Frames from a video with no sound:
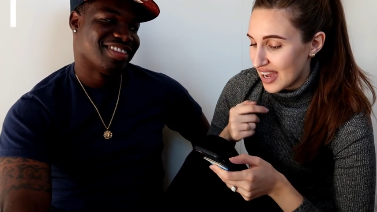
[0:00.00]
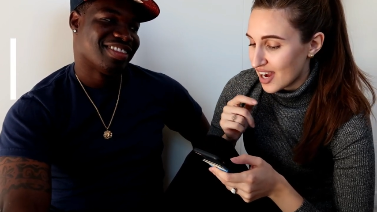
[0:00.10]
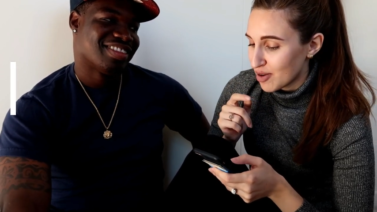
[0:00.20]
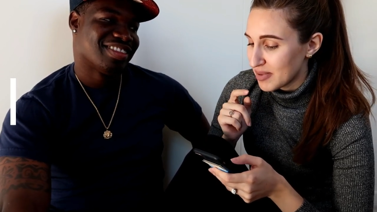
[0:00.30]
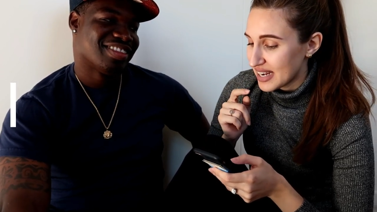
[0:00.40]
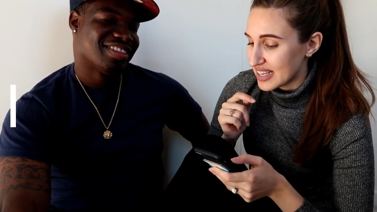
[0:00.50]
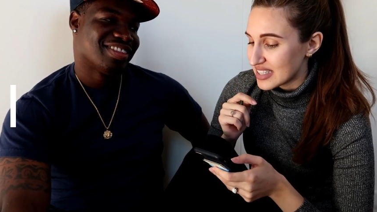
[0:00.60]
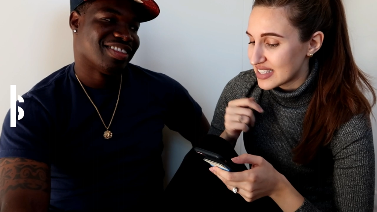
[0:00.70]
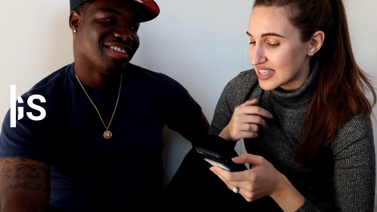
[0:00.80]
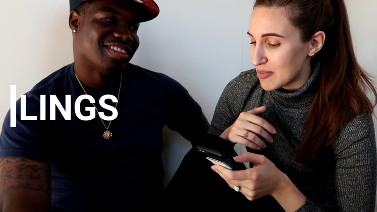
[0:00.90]
Speaker 1: How
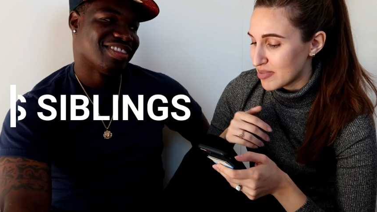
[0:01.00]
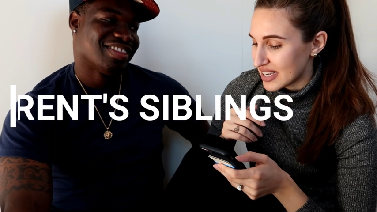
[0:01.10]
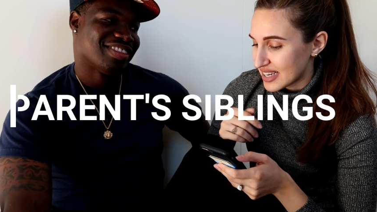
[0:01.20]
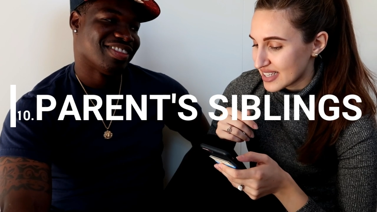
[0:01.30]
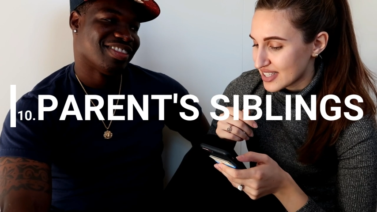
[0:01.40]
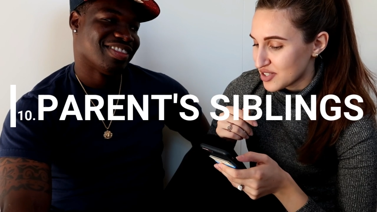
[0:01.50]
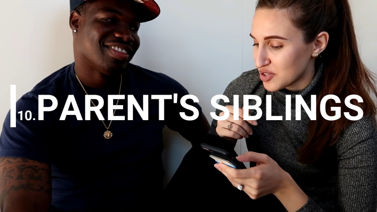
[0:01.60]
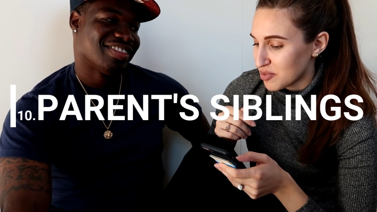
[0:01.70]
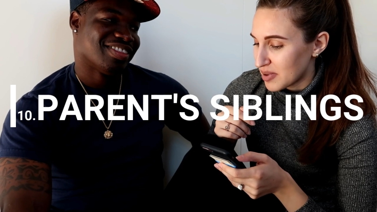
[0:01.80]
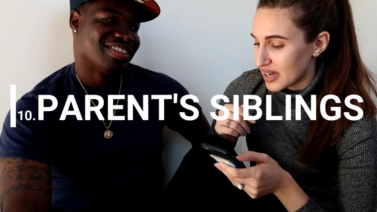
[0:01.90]
many siblings
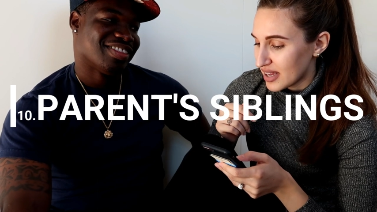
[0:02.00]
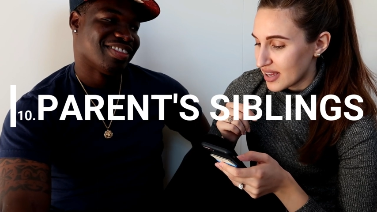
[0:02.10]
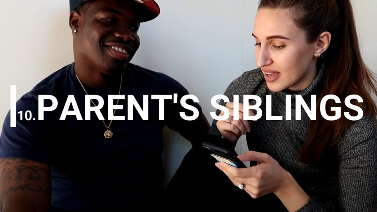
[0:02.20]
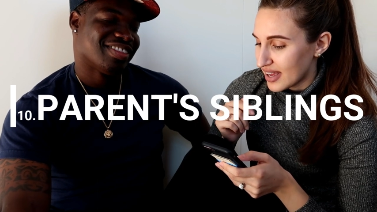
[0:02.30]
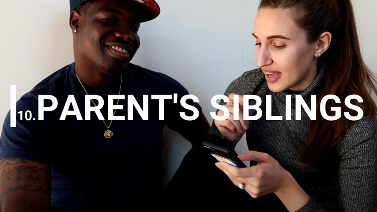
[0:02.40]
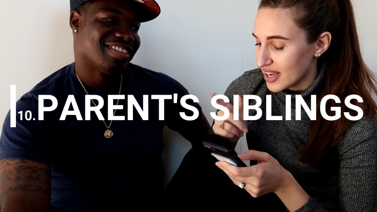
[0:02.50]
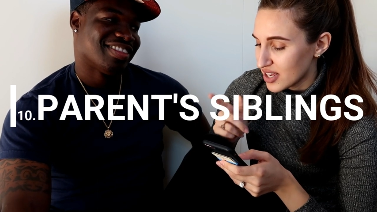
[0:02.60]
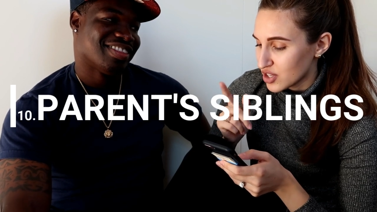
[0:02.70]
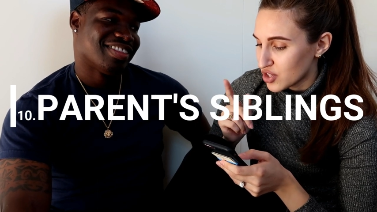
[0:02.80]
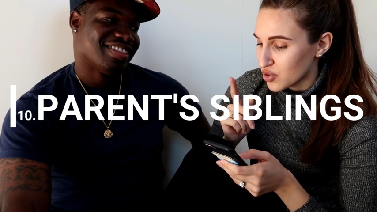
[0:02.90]
do my
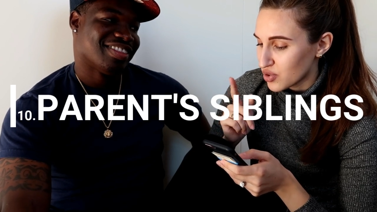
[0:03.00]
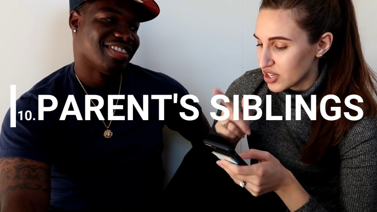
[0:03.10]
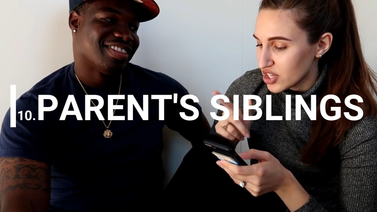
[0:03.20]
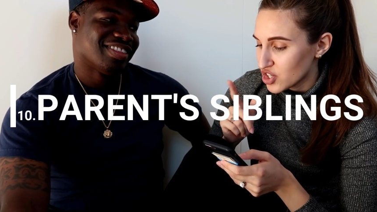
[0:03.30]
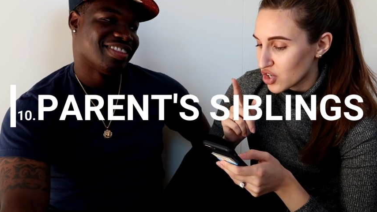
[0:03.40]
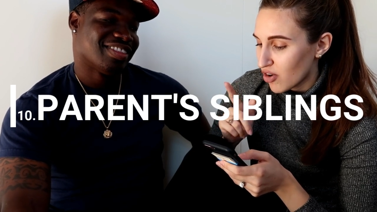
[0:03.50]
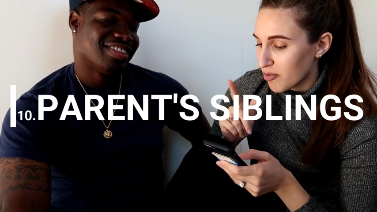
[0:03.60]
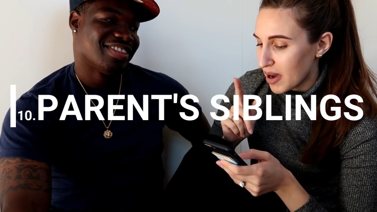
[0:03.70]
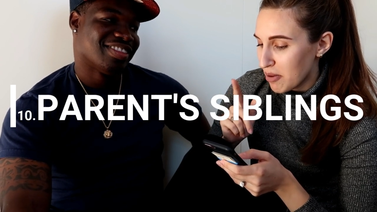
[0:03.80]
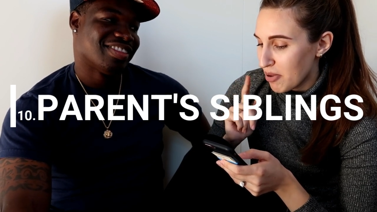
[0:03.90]
it do each
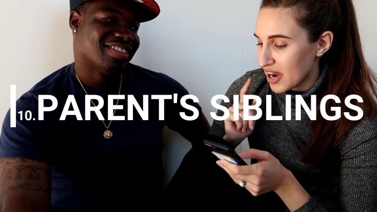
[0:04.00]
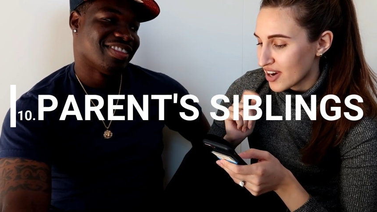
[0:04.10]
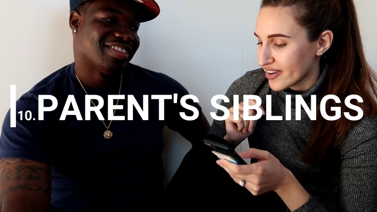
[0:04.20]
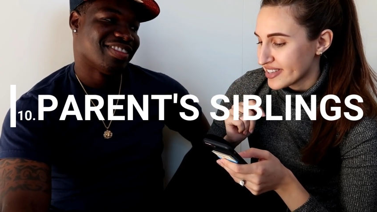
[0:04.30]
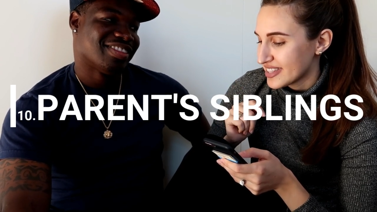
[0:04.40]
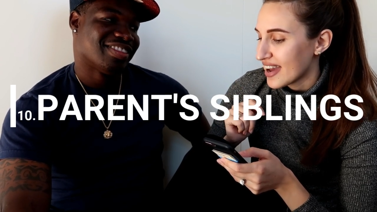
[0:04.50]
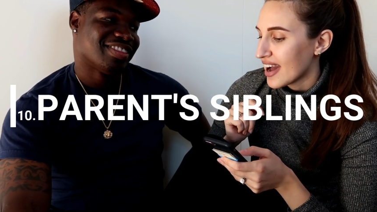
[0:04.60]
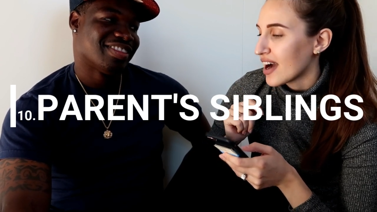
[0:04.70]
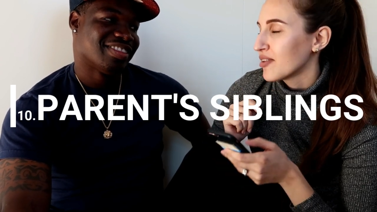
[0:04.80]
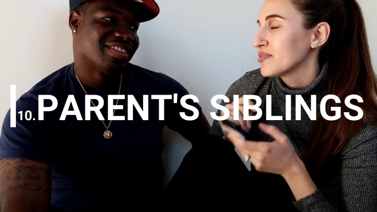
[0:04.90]
of my parents
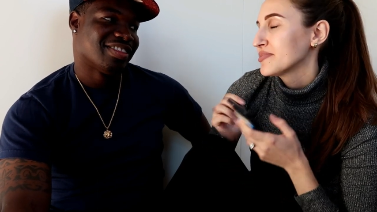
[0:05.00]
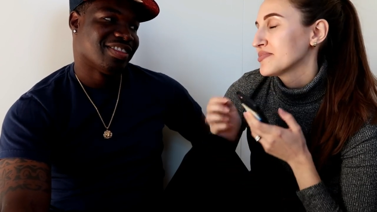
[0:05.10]
have?